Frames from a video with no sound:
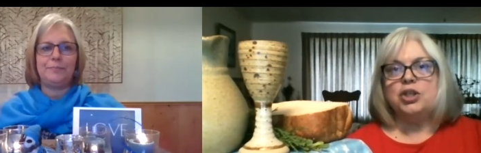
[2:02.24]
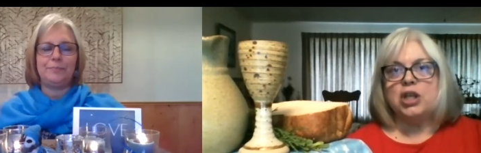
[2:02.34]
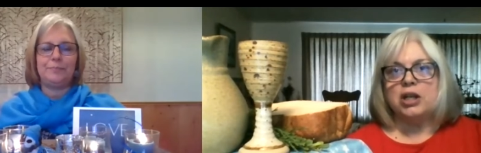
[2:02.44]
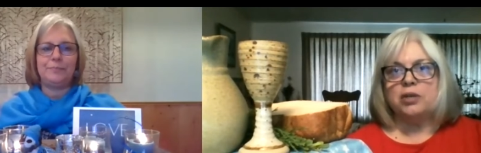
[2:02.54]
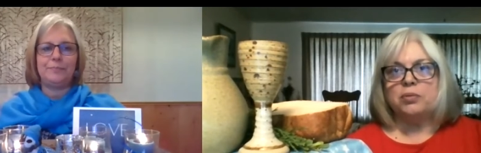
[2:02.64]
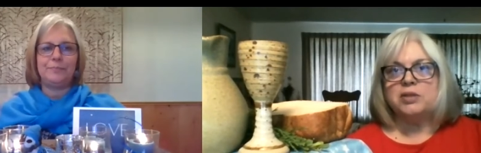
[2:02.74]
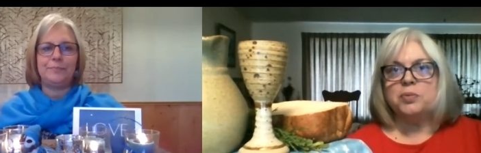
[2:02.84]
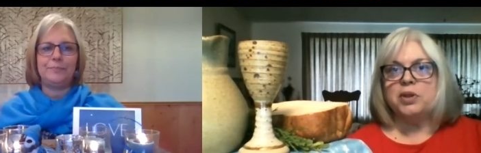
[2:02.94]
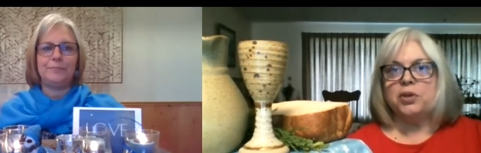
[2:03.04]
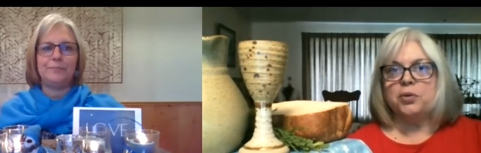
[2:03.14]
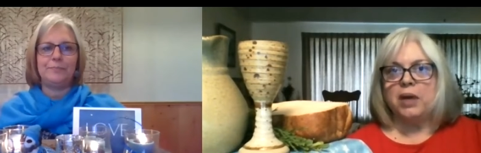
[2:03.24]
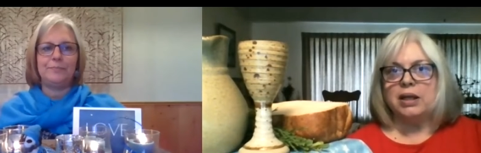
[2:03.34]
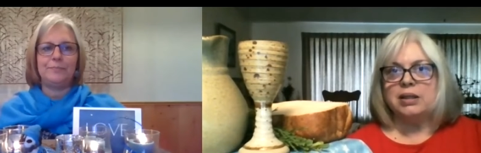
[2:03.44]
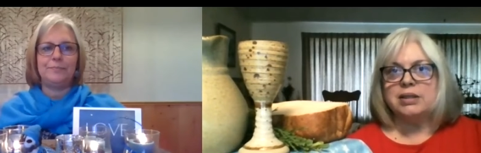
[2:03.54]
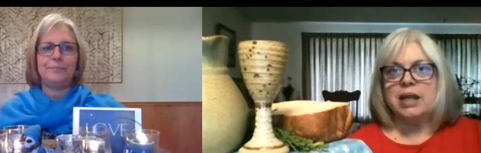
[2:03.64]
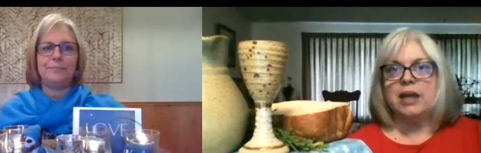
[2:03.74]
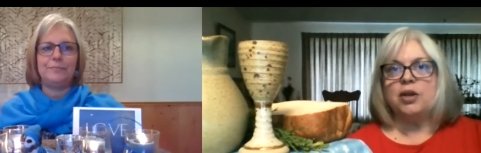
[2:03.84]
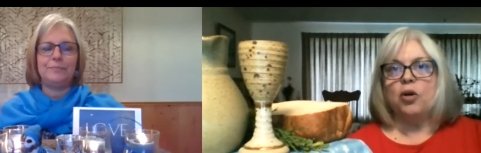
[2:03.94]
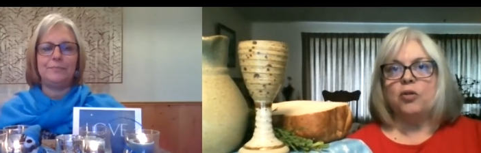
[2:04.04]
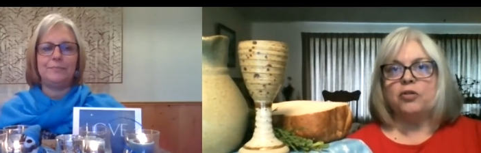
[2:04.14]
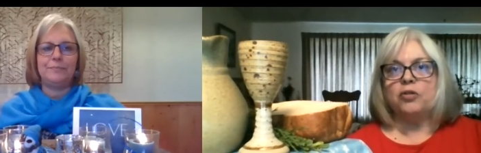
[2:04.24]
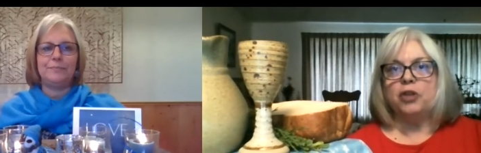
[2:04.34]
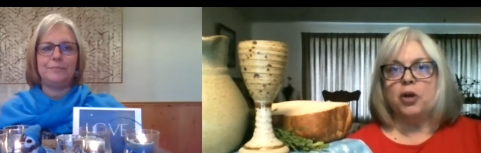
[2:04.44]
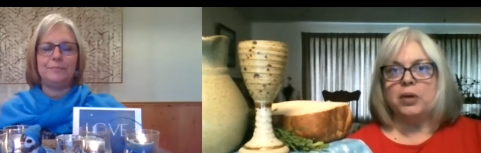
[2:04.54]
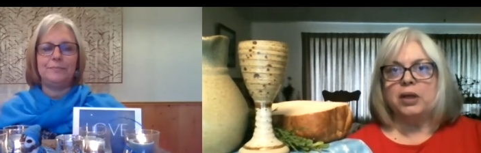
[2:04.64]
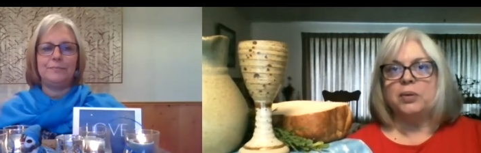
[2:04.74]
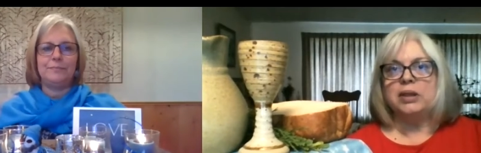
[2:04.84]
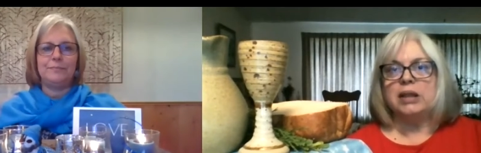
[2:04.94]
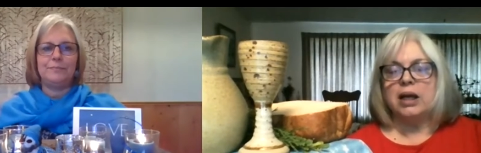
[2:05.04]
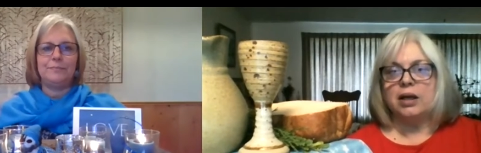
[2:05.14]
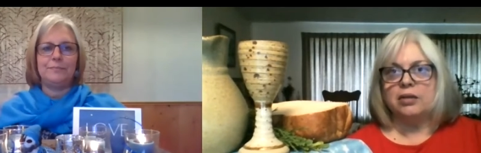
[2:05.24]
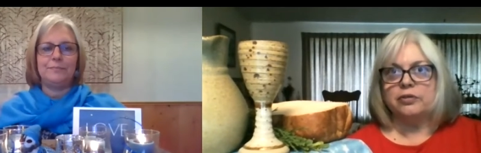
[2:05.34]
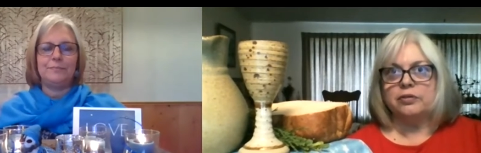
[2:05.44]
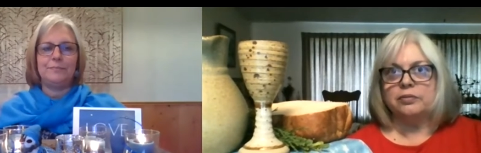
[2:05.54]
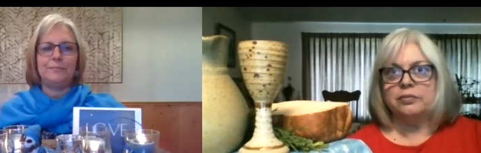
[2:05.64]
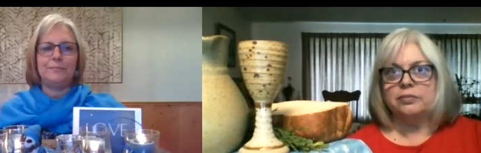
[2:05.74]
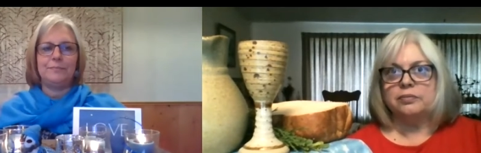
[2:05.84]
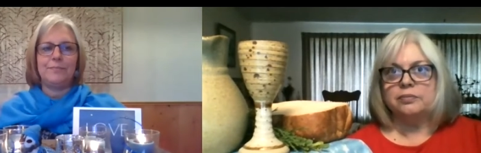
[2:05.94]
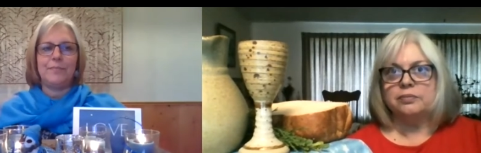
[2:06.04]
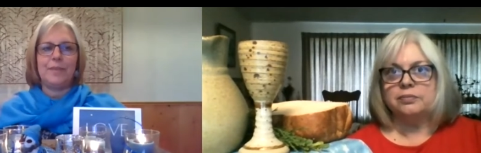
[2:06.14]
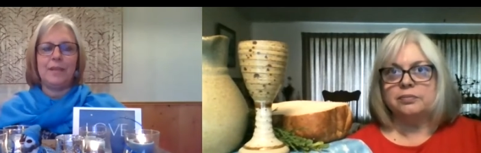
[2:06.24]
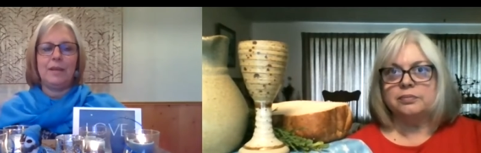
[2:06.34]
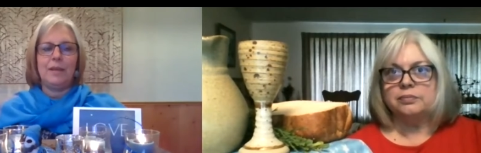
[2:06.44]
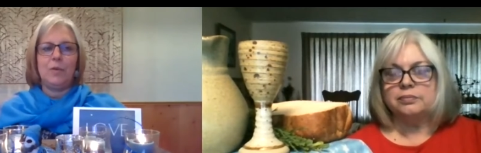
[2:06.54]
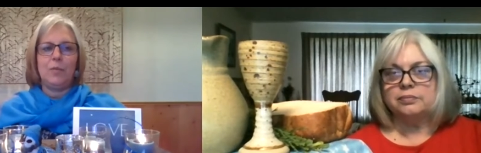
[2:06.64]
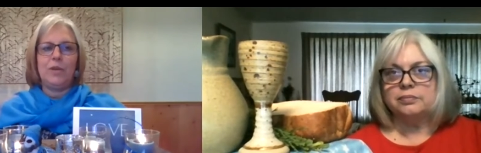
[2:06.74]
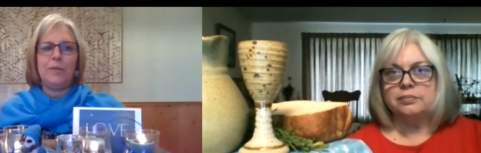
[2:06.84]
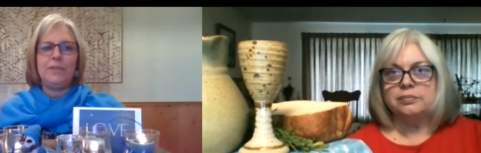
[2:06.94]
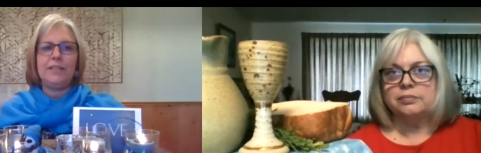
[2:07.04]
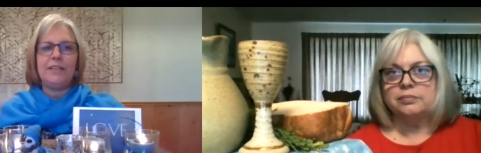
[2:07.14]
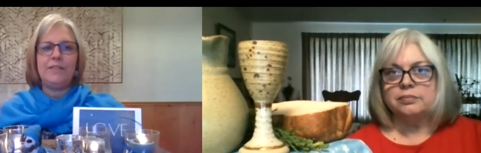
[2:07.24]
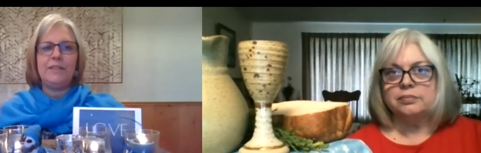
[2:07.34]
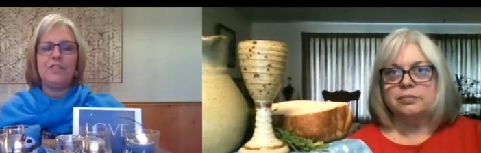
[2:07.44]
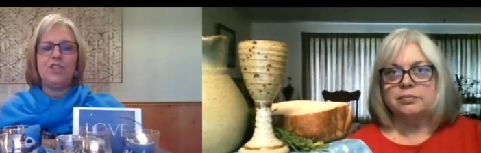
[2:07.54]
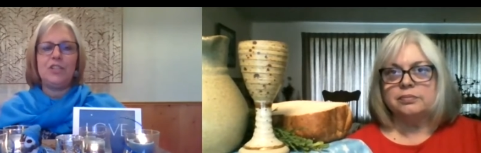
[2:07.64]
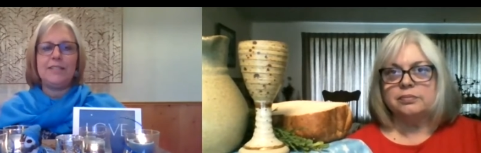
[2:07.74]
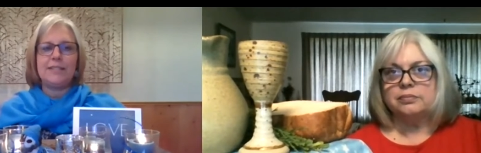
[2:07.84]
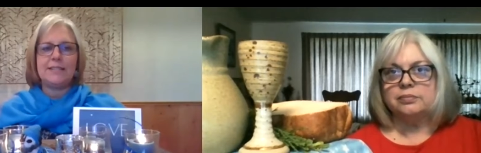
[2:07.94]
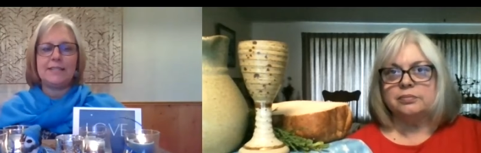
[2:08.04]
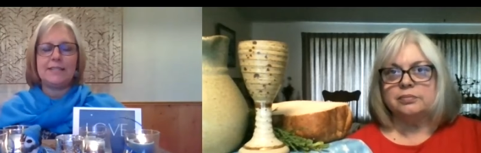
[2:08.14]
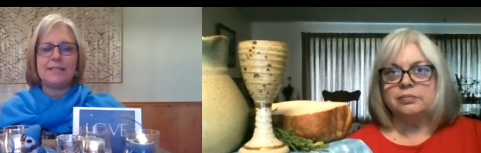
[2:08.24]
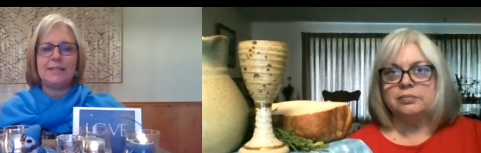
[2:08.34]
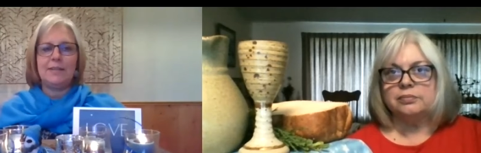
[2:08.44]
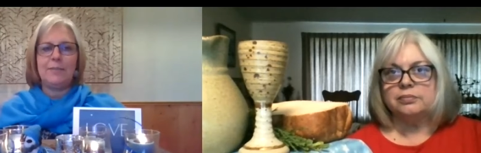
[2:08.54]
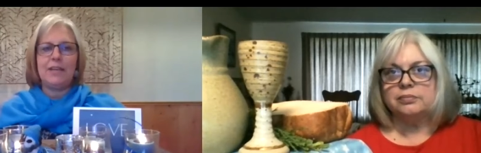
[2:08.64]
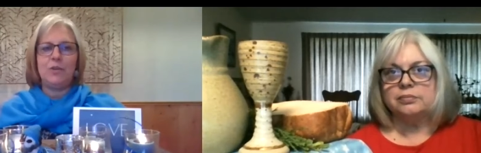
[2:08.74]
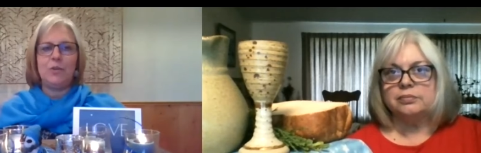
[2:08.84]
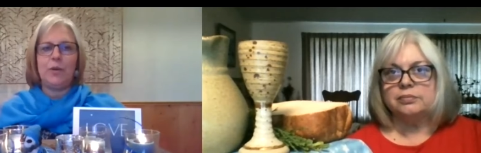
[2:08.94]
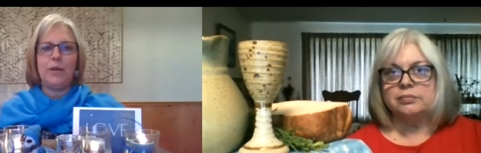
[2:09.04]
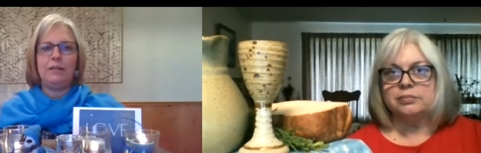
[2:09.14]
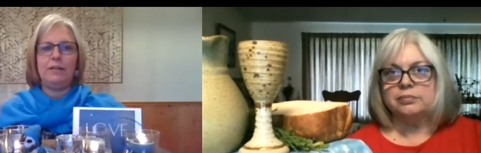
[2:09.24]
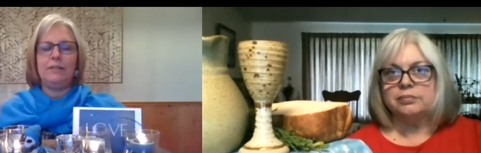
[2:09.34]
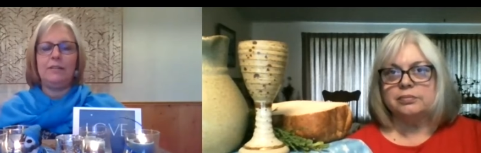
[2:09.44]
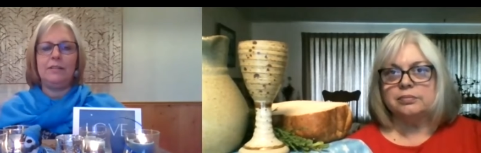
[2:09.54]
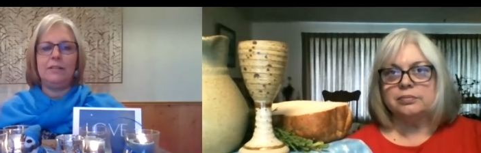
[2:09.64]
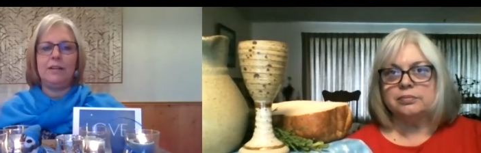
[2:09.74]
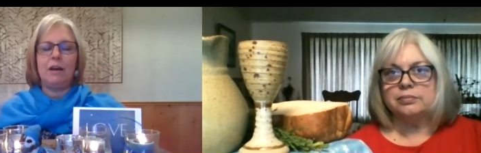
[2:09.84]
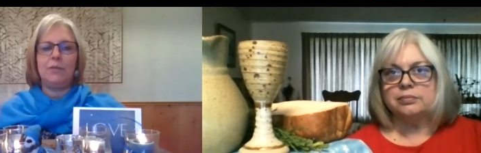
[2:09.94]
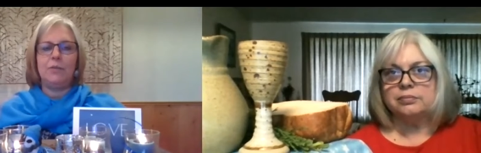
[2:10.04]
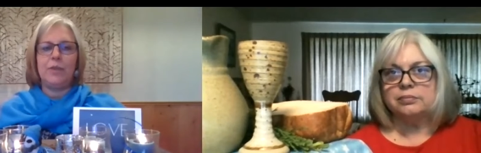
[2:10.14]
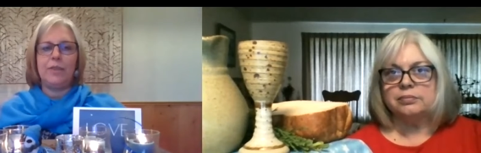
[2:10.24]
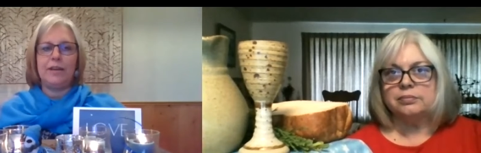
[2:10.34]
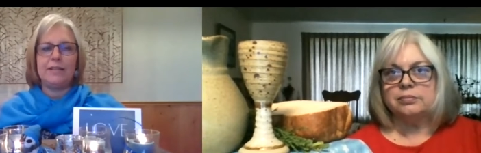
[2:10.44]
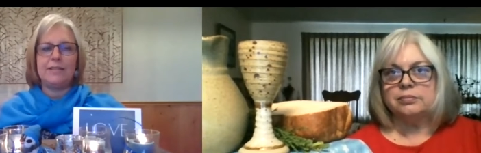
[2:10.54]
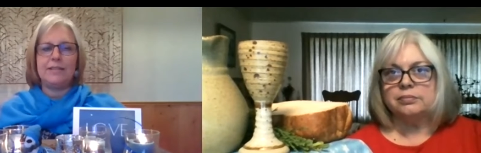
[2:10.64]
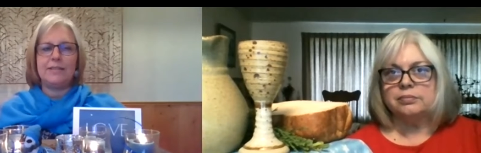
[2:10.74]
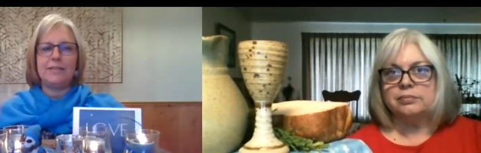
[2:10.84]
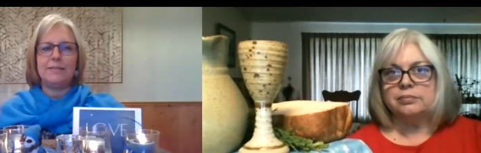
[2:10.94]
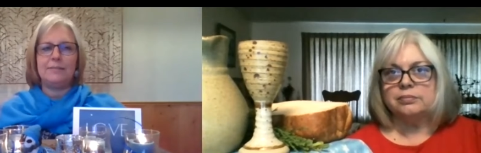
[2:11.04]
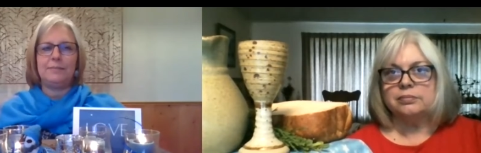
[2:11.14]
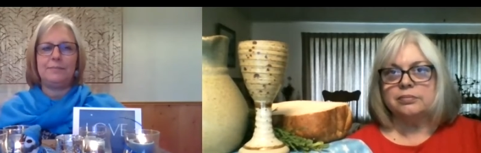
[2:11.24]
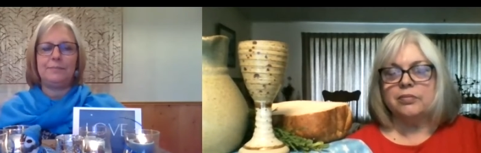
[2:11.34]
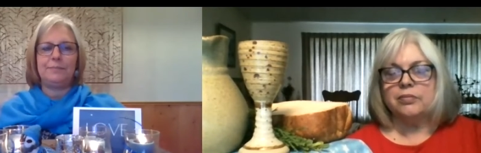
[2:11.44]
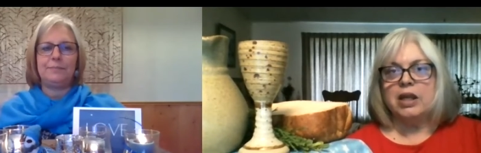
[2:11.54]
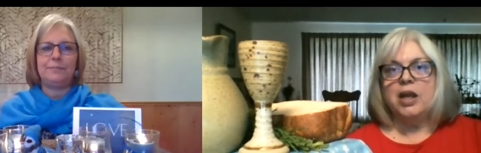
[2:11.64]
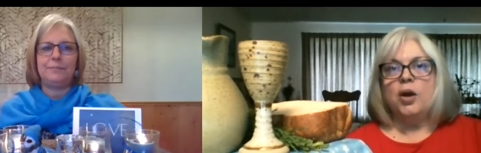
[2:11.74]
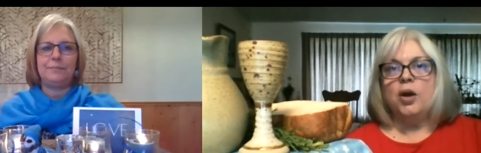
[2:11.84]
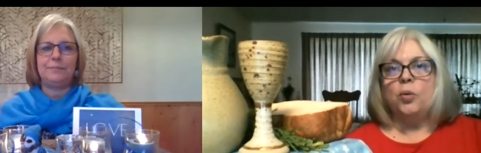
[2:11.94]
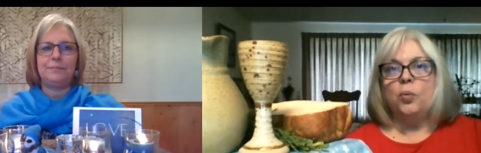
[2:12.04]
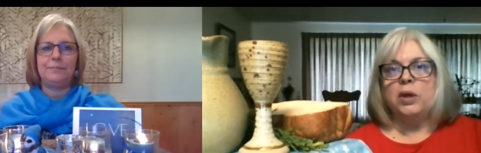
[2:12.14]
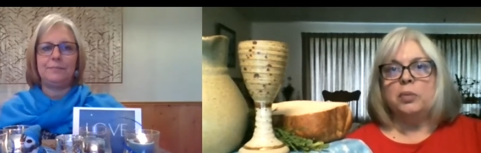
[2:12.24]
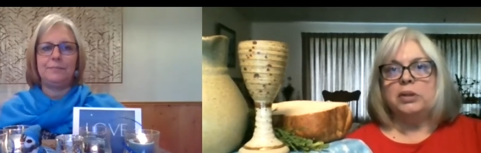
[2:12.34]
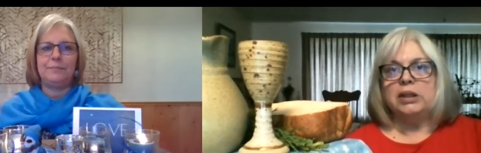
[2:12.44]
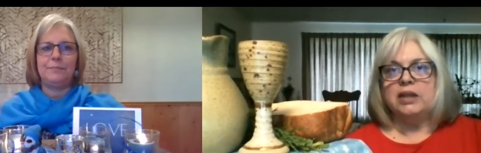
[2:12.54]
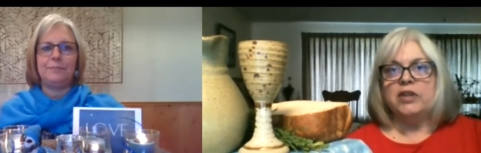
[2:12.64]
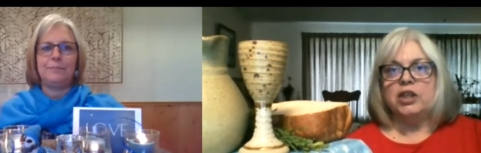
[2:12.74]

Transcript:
Speaker 1: generous with grace and overflowing with love.
Speaker 2: We believe in Jesus, Emmanuel, God with us.
Speaker 1: We believe